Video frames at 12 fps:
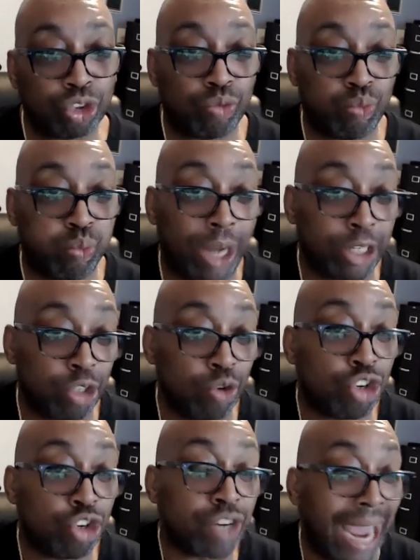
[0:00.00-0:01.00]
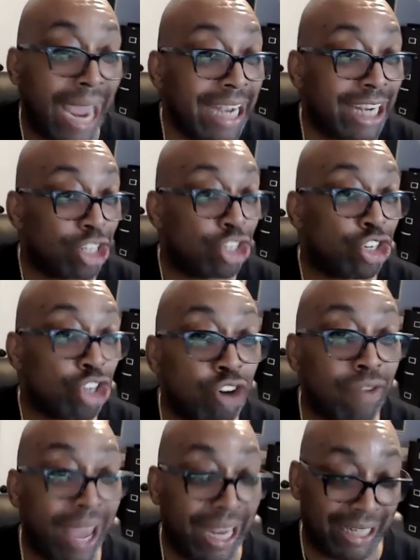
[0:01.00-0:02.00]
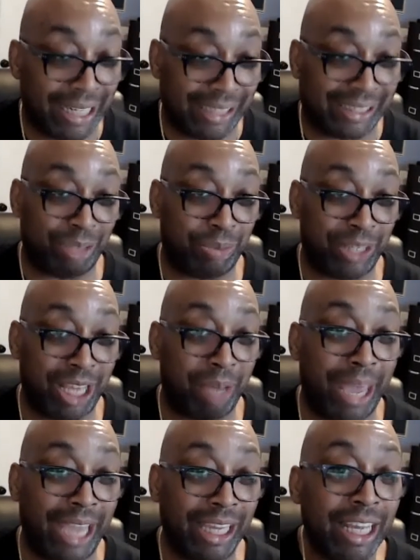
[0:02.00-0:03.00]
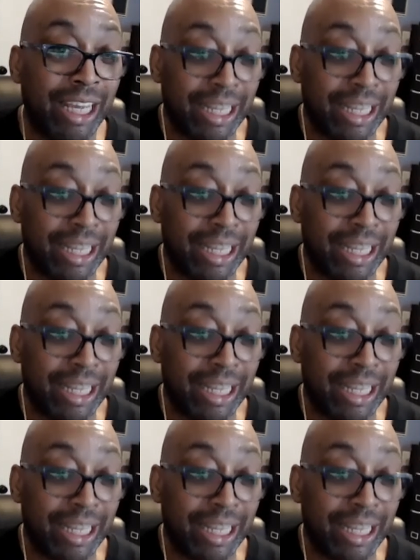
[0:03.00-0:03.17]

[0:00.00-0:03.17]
what you created and curated in CBMA